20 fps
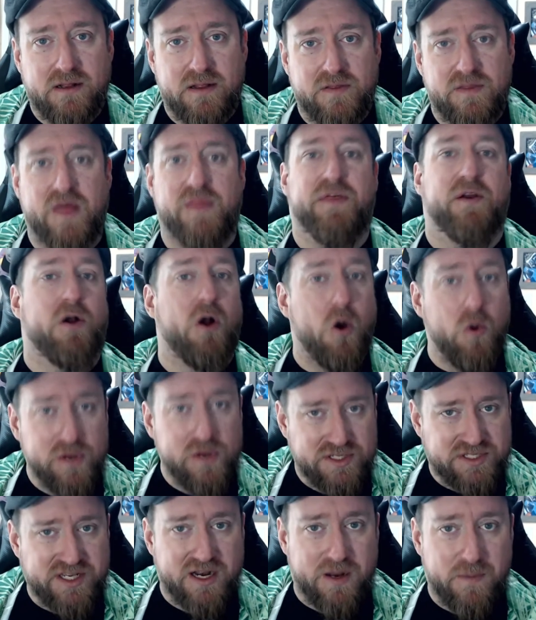that they're
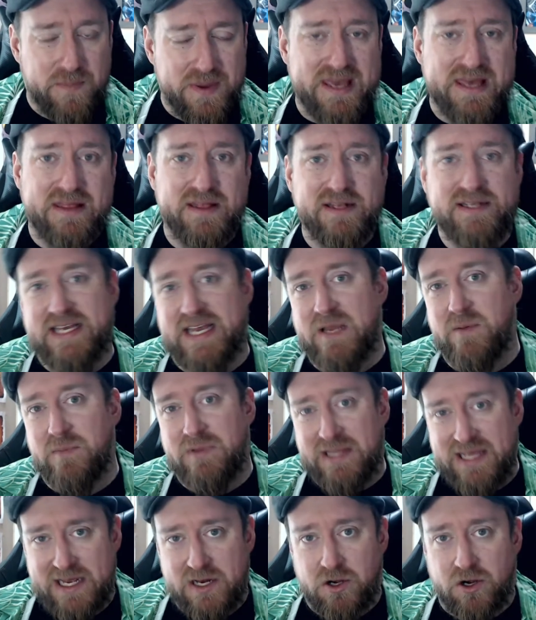always going to be the team
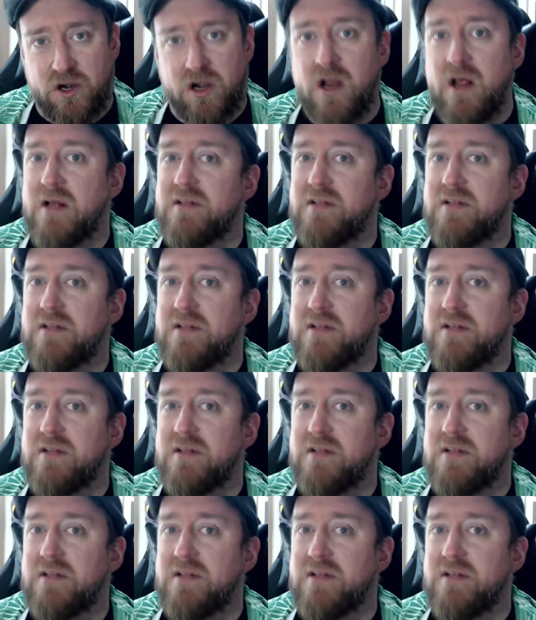leader.